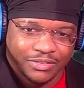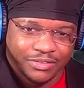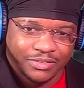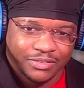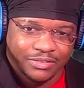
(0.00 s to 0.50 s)

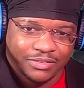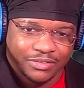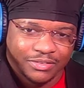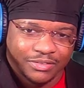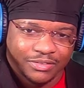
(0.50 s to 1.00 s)

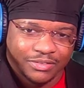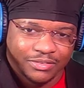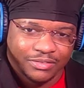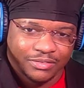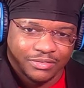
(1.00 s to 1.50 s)

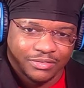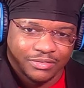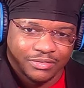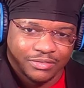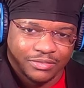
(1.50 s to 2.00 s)

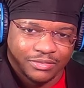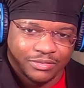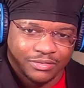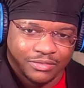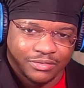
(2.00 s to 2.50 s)

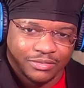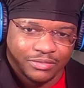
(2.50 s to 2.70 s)
No words are spoken by the person on screen.